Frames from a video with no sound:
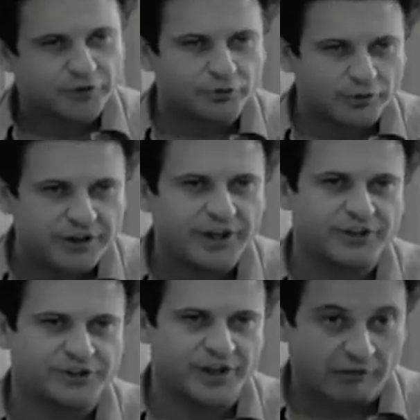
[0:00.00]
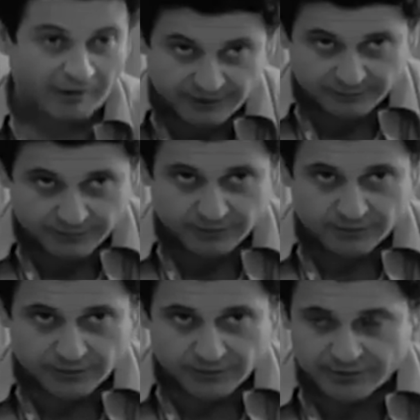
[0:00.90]
for three years now, right?
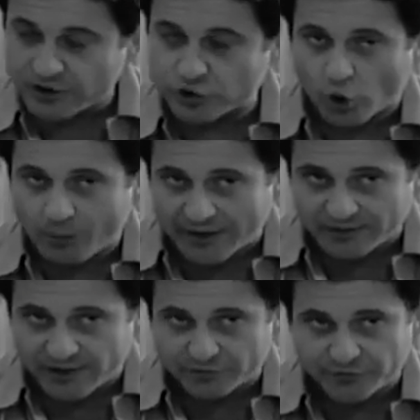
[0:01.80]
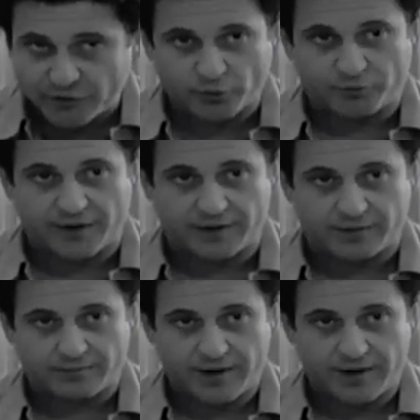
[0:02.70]
There's nobody left for you to fight.